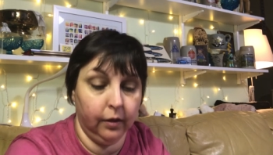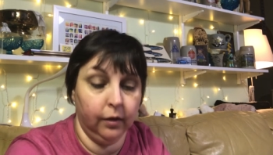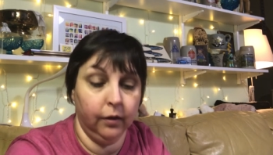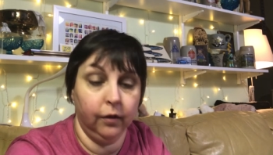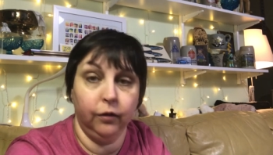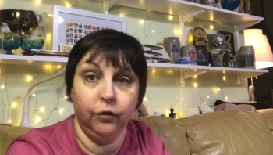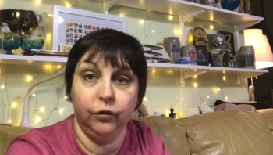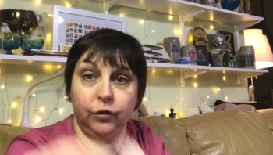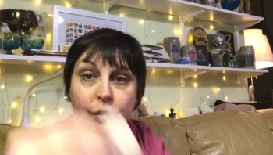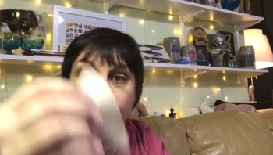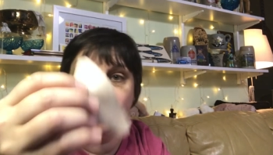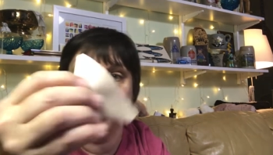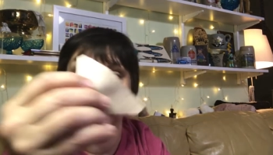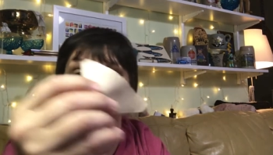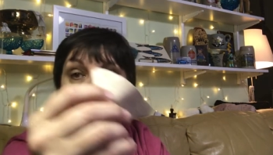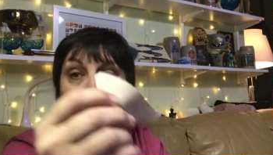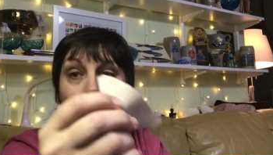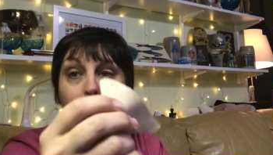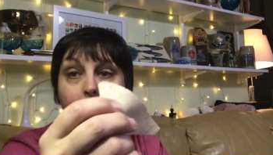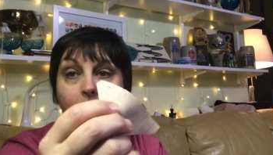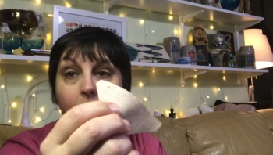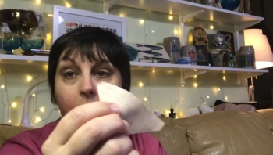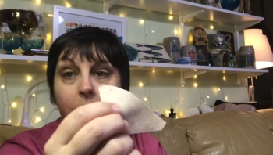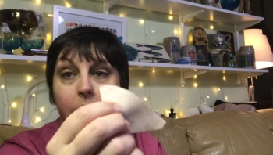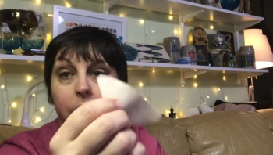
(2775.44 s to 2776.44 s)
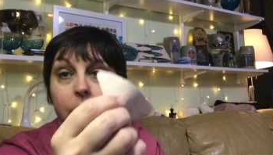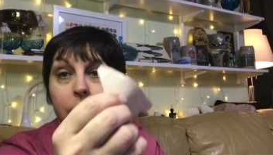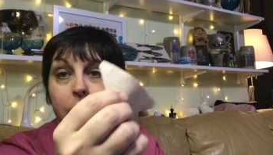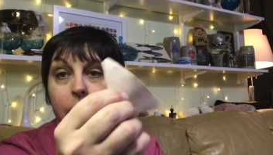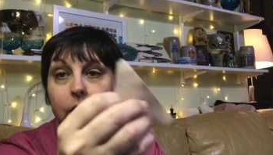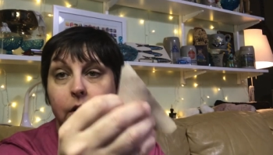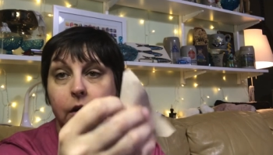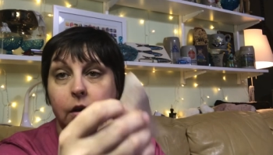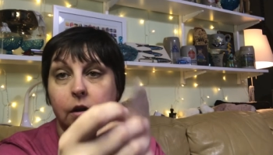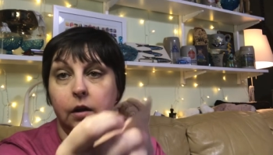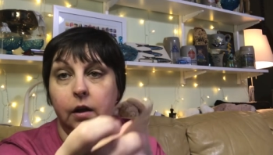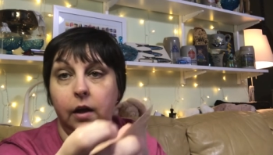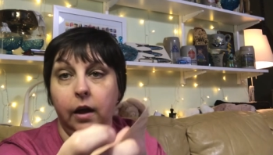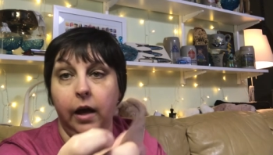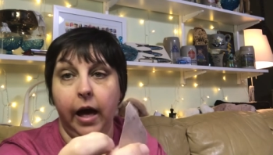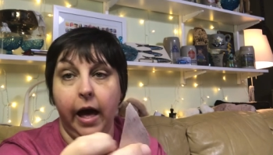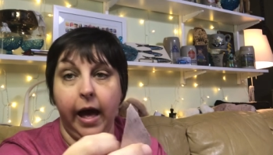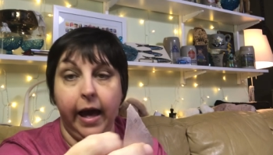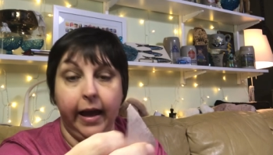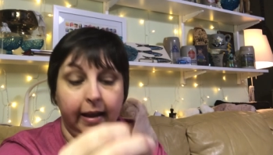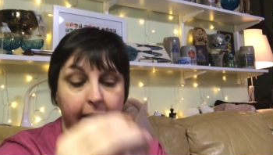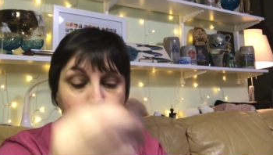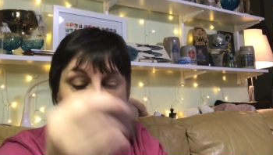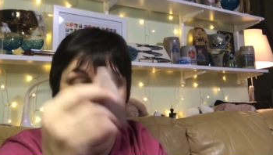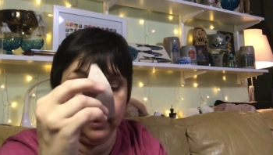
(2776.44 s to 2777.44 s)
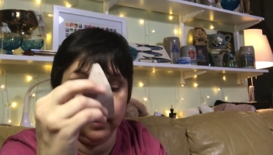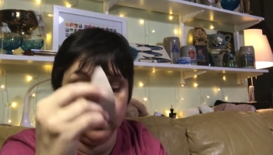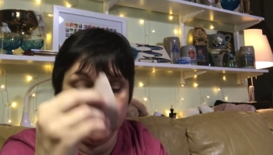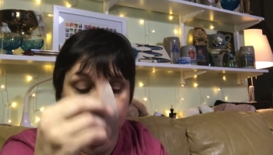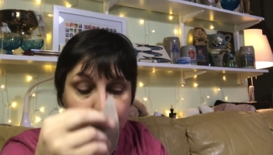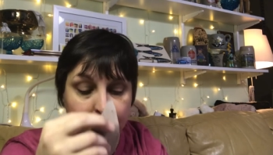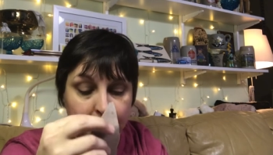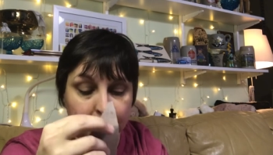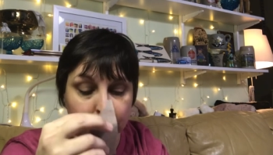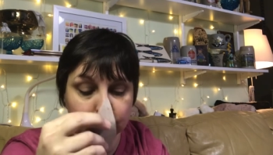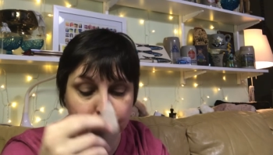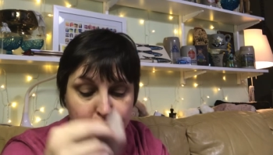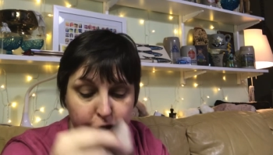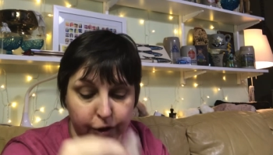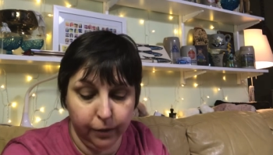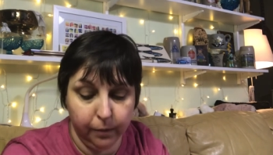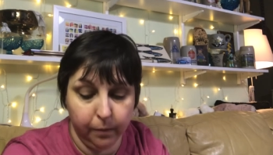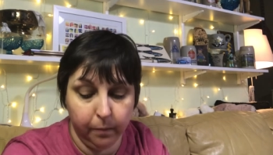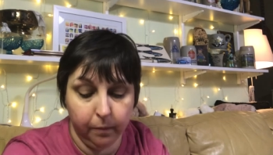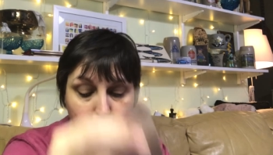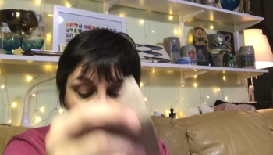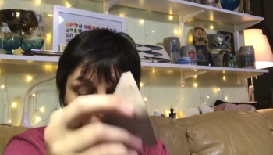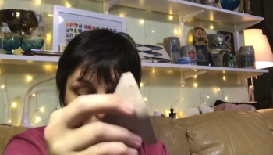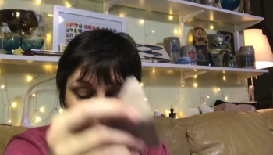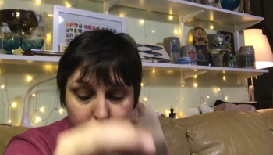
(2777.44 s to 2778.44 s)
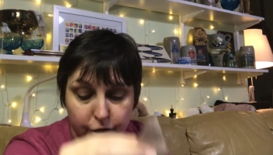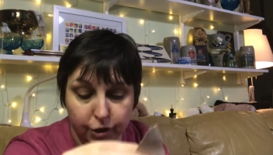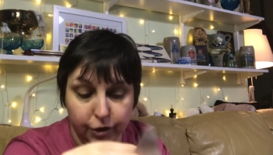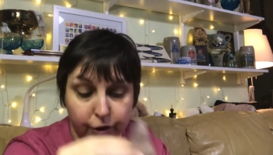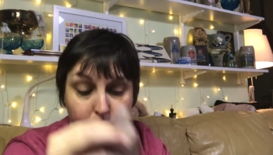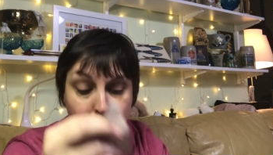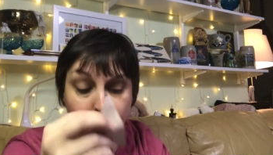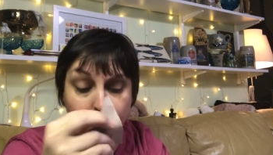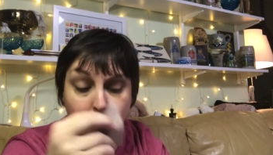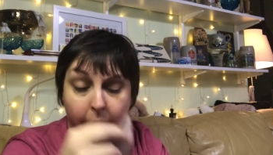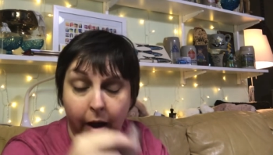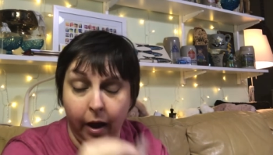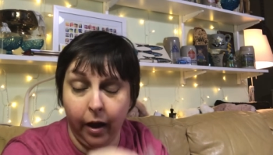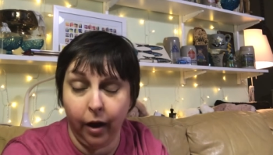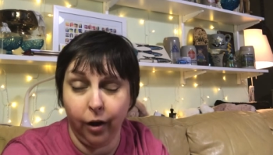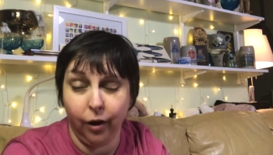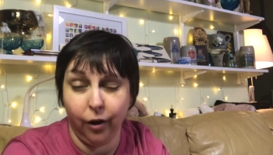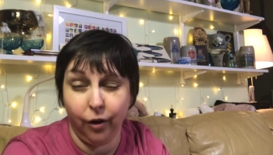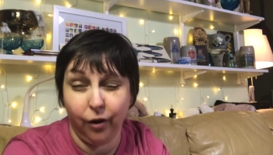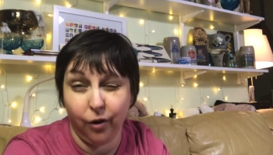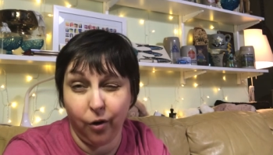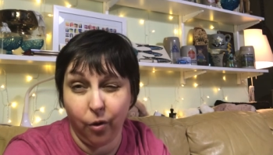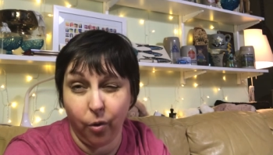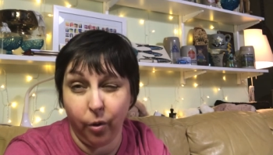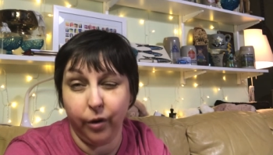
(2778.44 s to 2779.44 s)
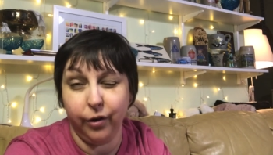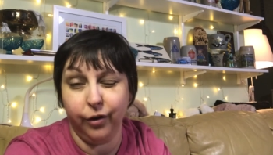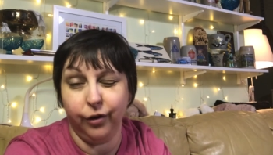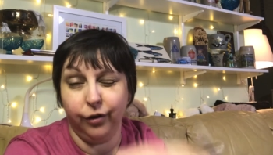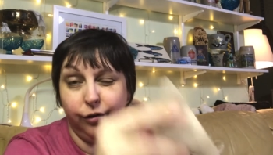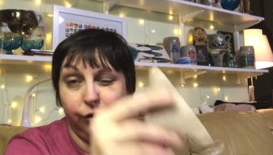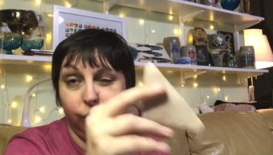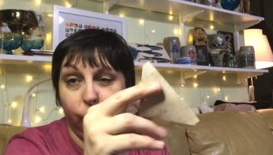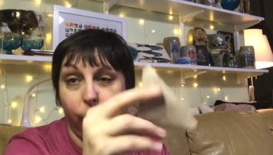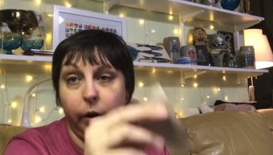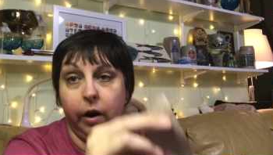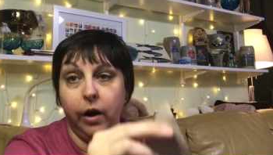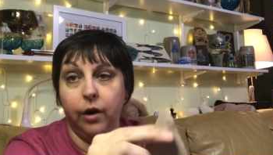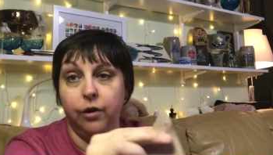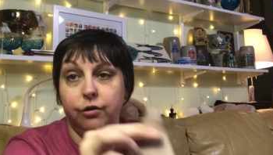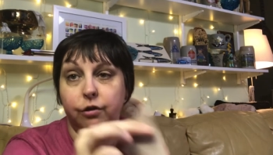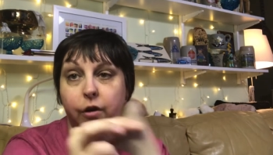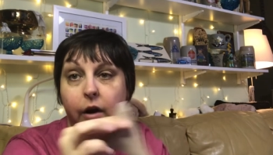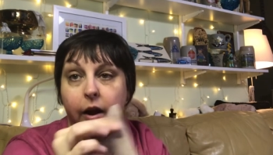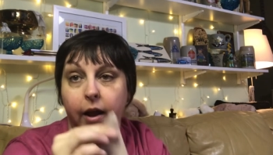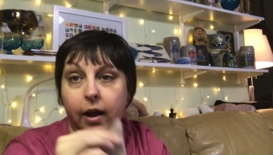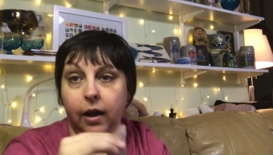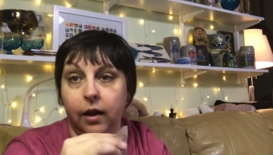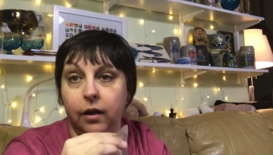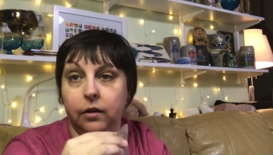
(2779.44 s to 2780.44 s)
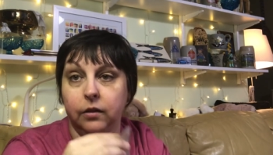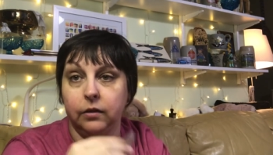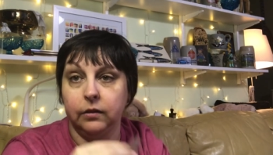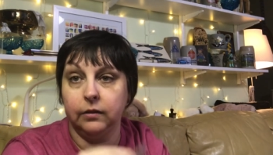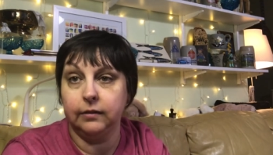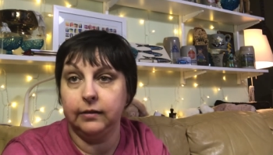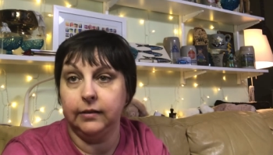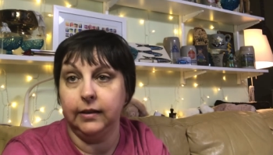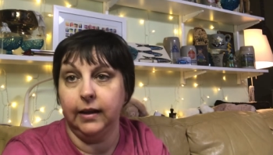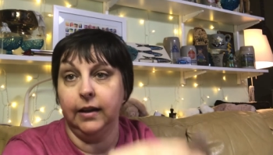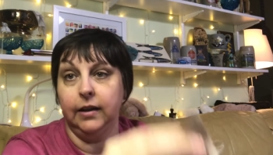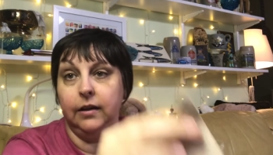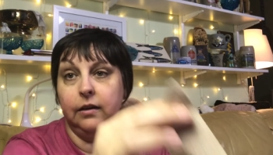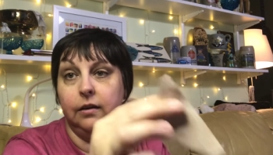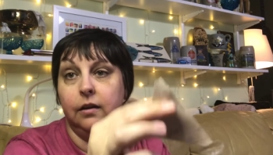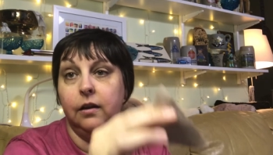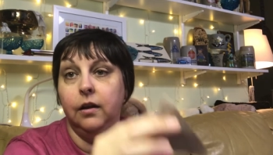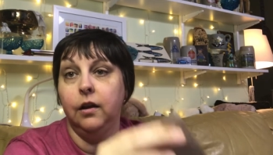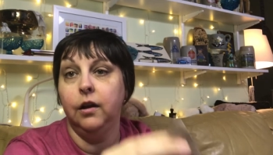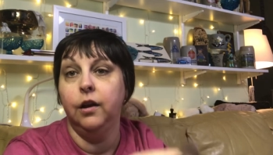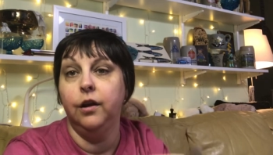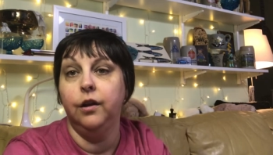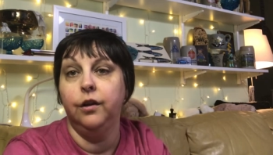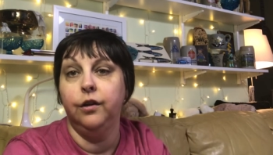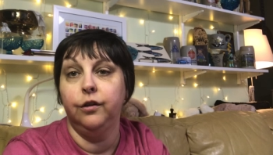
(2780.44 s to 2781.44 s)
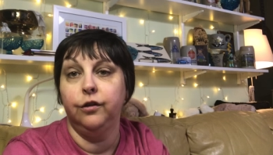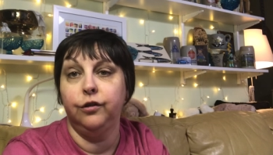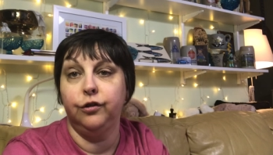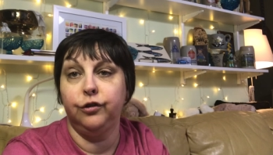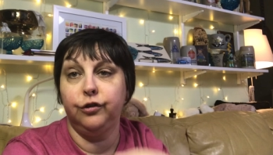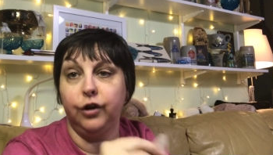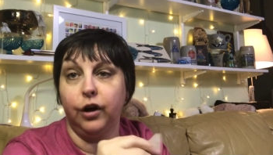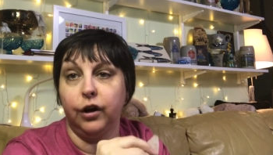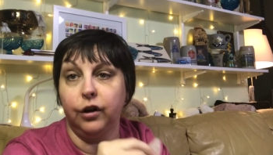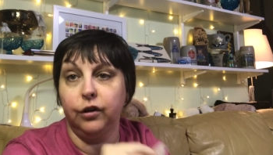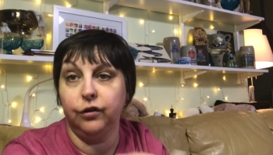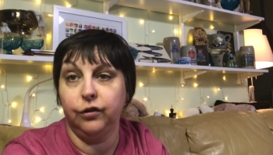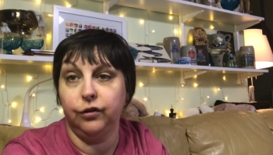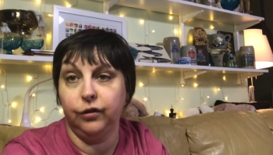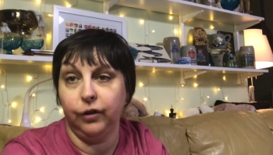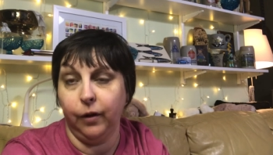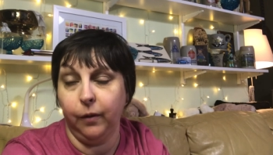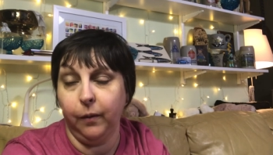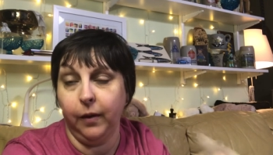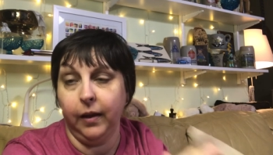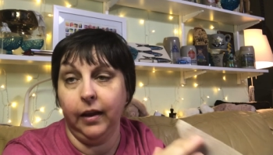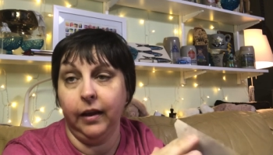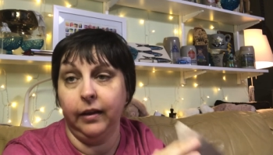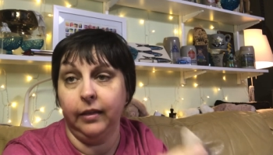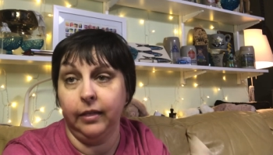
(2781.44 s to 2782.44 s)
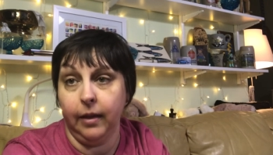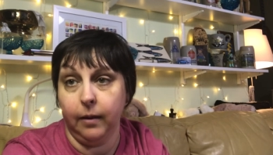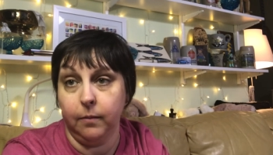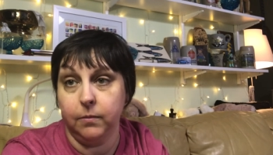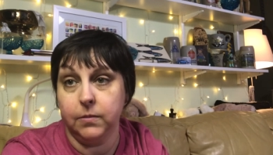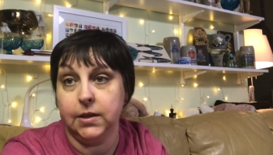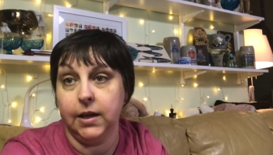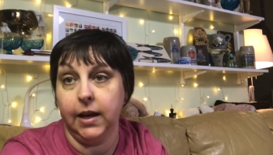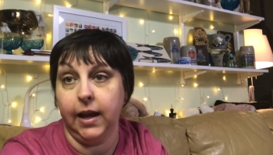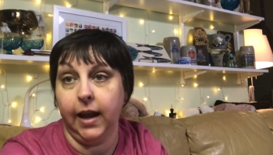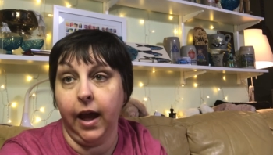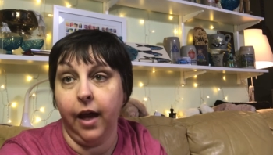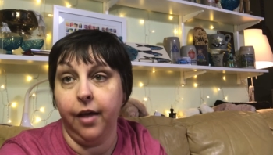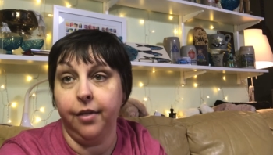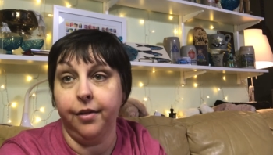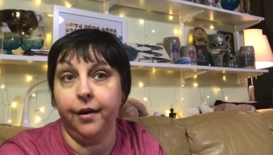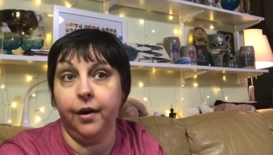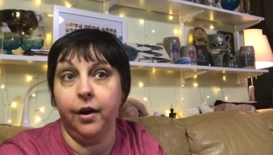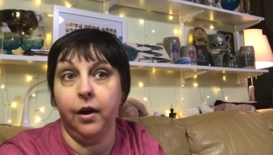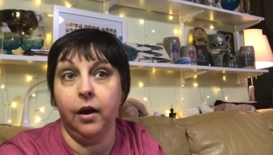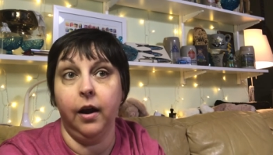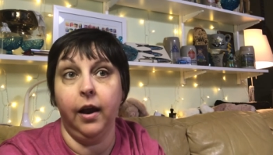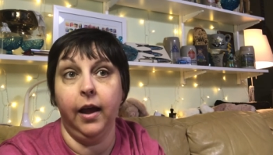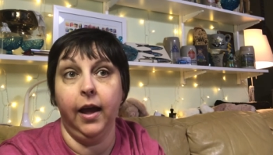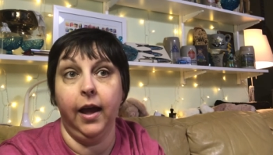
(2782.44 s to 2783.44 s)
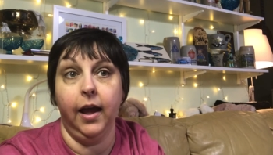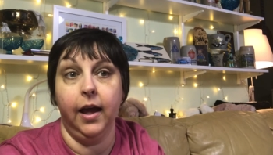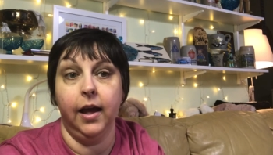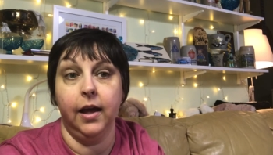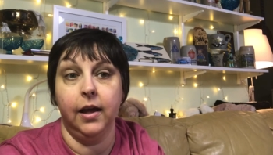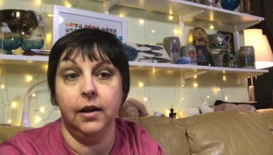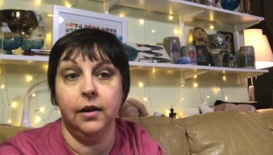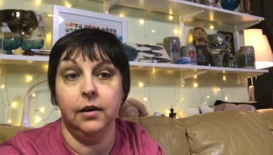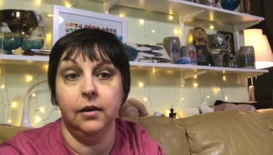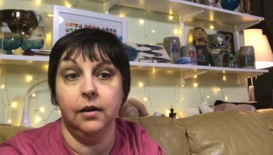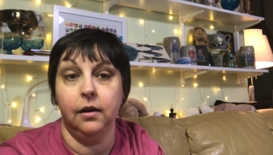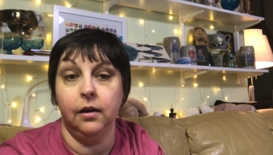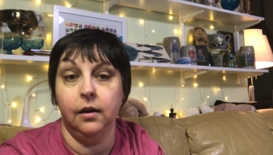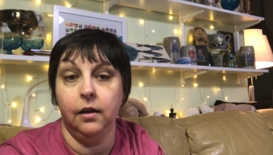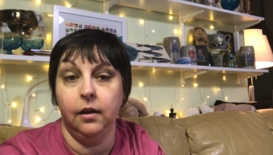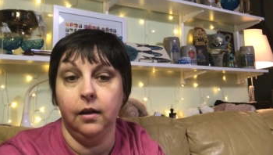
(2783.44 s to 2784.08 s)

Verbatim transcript: so small, I could take two, two quarter square triangles and start sewing them together and